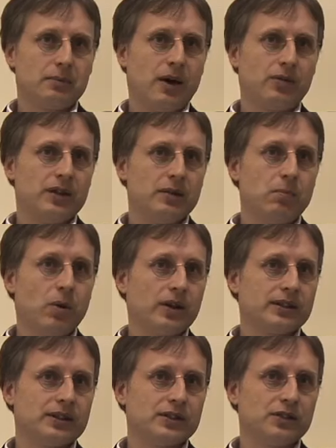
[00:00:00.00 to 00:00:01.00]
about the
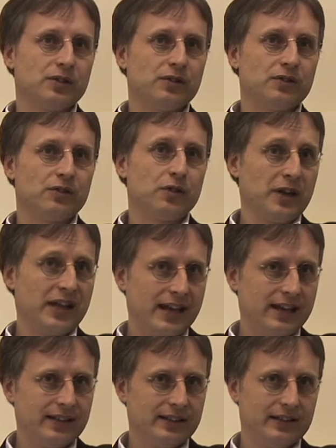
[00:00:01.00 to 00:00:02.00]
importance of
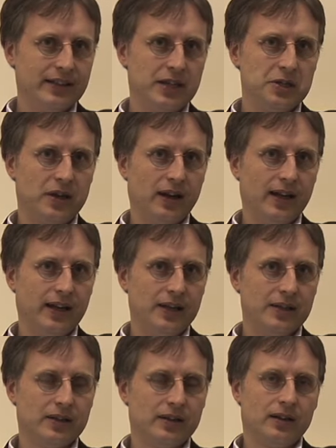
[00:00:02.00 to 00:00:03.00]
forgetting in the digital
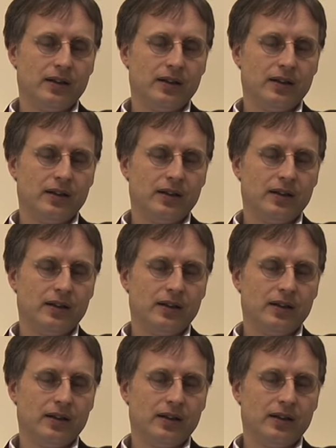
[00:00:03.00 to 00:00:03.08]
age.